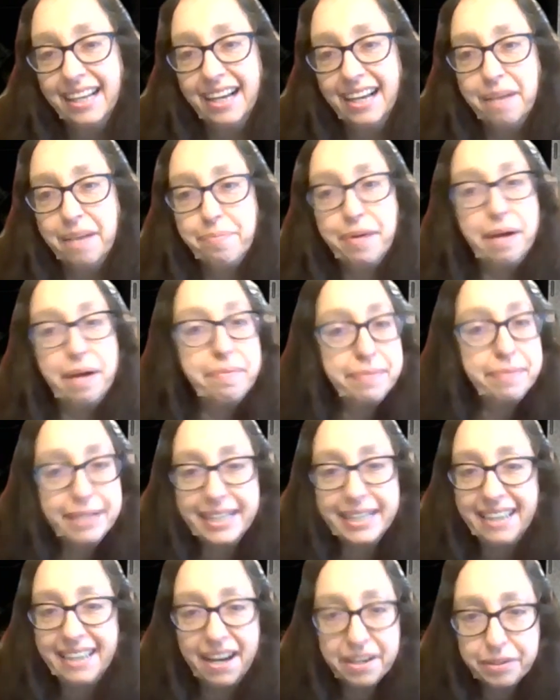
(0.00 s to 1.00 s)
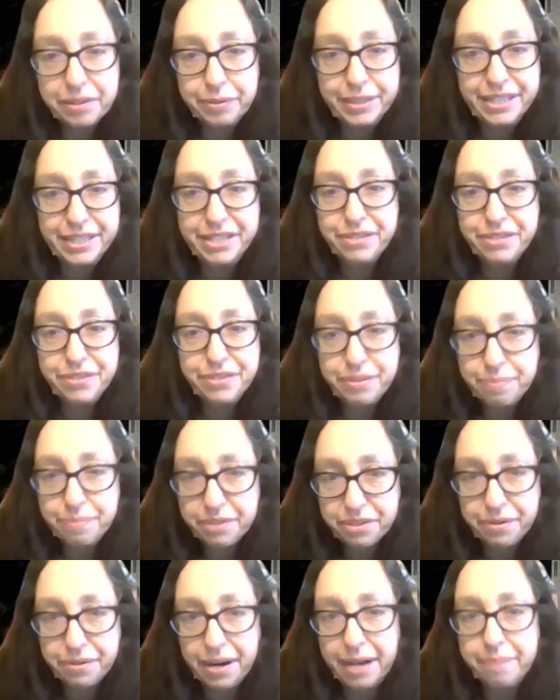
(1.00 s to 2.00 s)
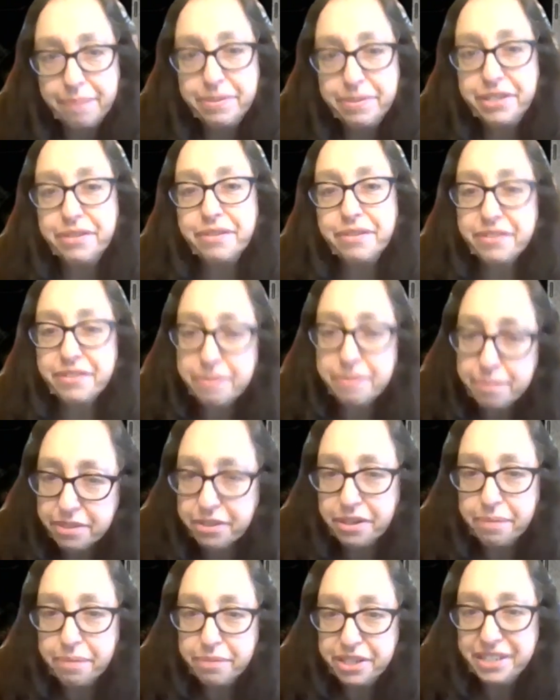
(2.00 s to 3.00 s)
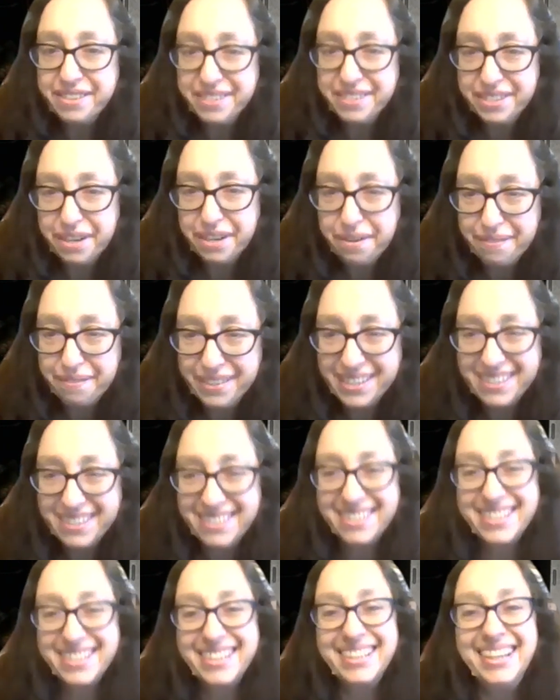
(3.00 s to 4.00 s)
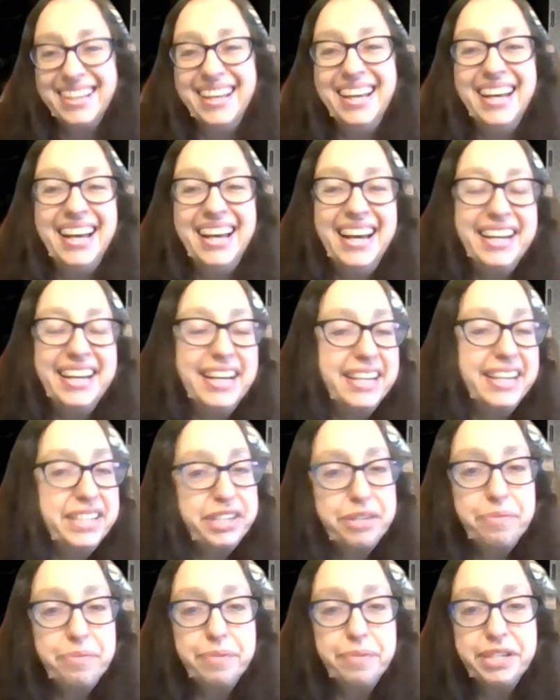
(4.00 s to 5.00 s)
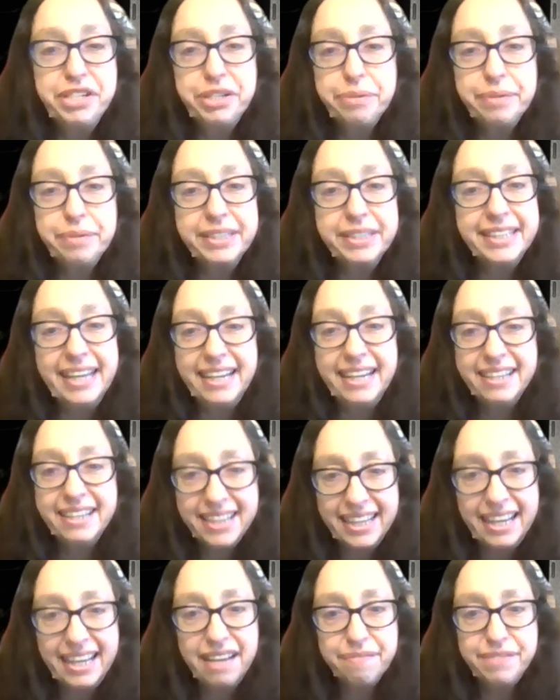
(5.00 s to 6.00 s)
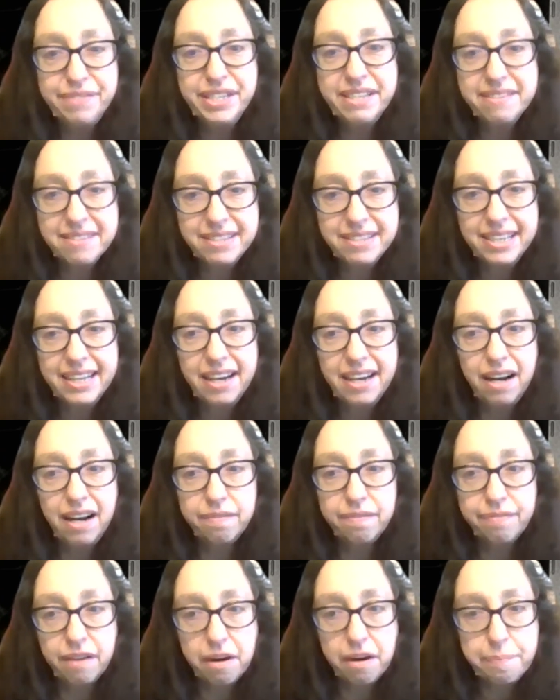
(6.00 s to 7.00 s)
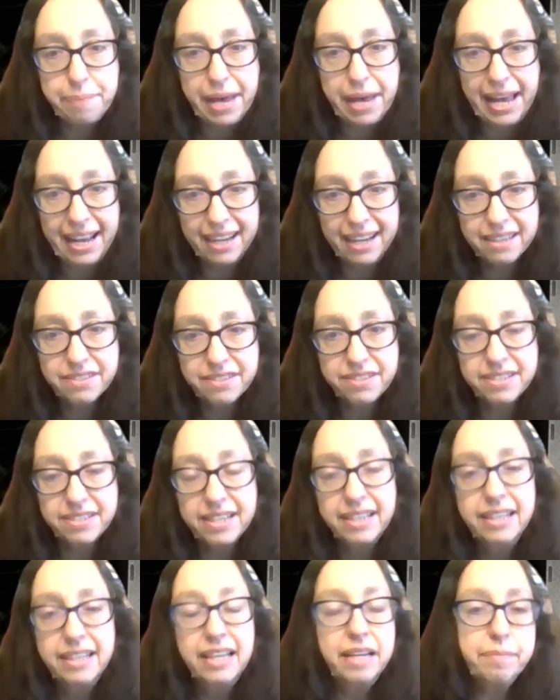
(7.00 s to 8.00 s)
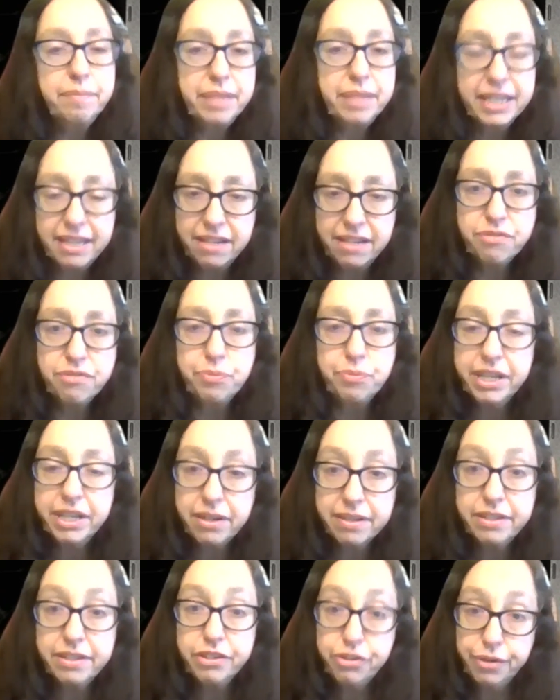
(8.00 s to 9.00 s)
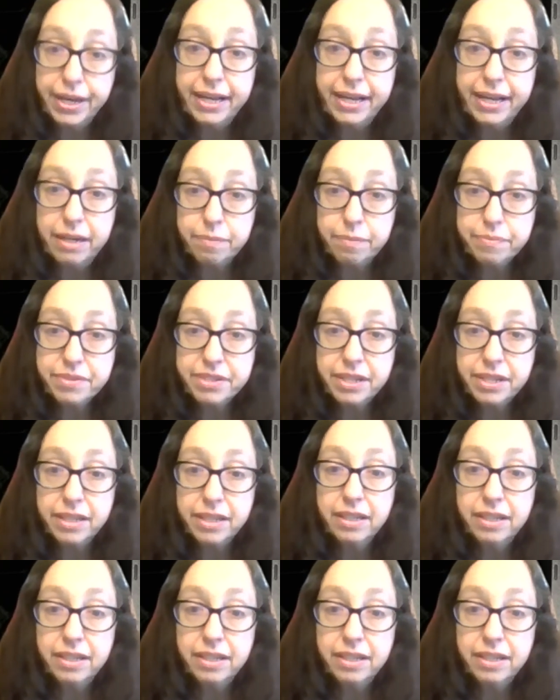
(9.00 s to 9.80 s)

I'm probably not going to subscribe to your subscription service. And I do wish you would get the FTC off our backs, because we are the tramps.